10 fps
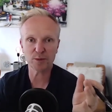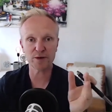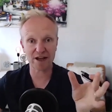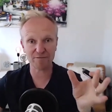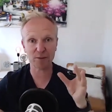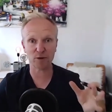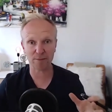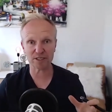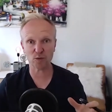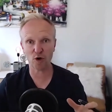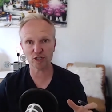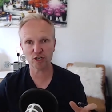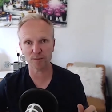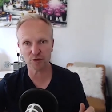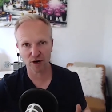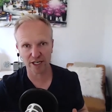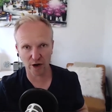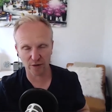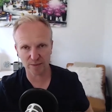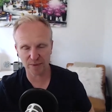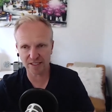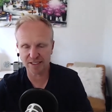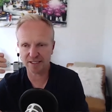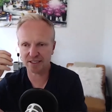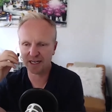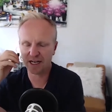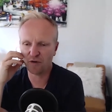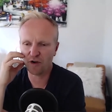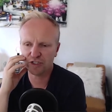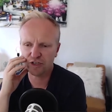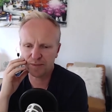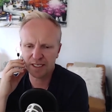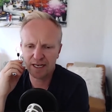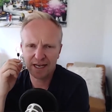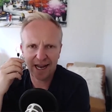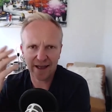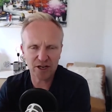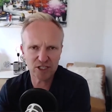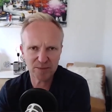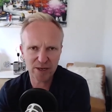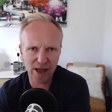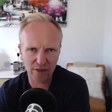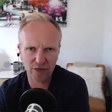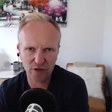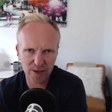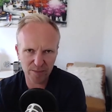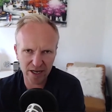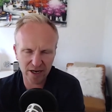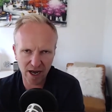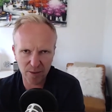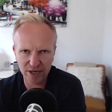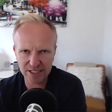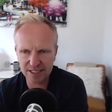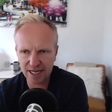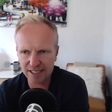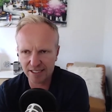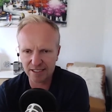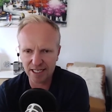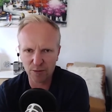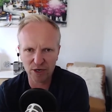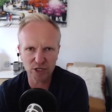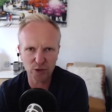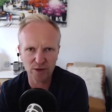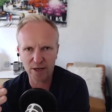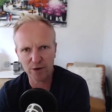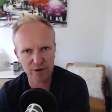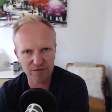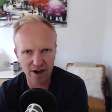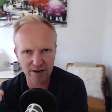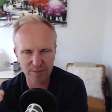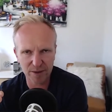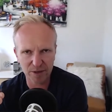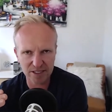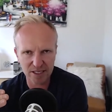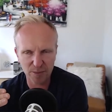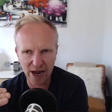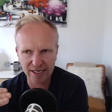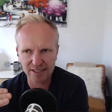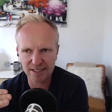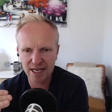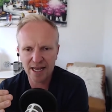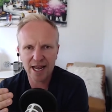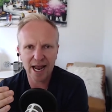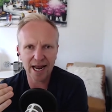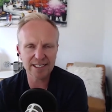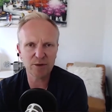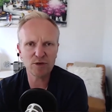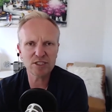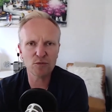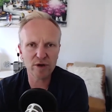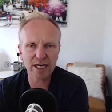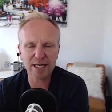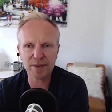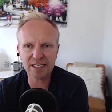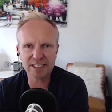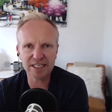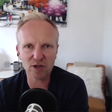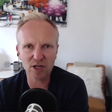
We would have people coming to workshops, or I'd go into businesses to have workshops. And they used to be about 30 minute kind of presentations that we do, and then we would invite people into the practice. And it was a really big deal.